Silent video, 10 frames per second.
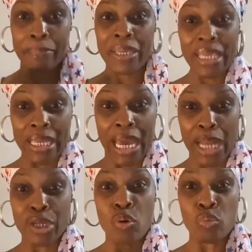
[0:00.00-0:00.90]
me, I
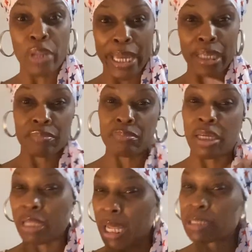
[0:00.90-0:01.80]
don't like a
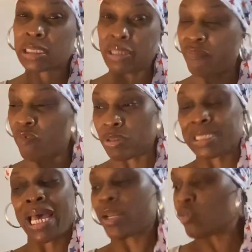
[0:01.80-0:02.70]
lot of stuff
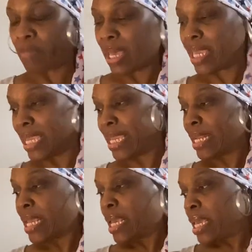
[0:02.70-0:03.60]
tied on my head,
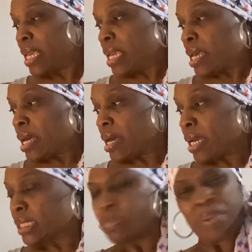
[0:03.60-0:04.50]
uh,
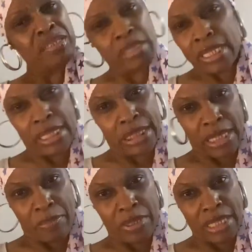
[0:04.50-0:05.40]
especially in the
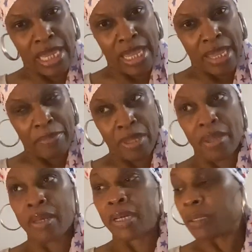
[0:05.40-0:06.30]
summertime. Uh,